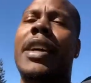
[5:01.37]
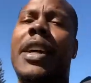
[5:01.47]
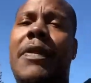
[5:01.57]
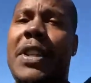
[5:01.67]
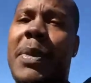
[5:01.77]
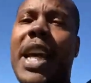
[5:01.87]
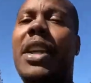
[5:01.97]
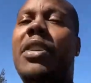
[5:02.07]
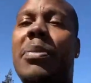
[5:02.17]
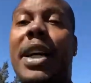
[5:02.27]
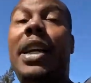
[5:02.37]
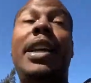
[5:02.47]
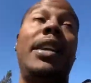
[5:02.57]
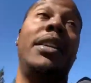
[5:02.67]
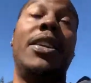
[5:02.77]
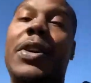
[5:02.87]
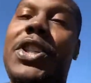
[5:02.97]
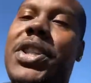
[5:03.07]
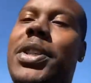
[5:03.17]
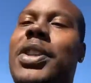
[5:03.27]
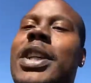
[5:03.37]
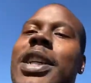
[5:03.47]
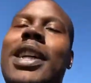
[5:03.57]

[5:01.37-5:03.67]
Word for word: If it's making you money and you know what you're doing,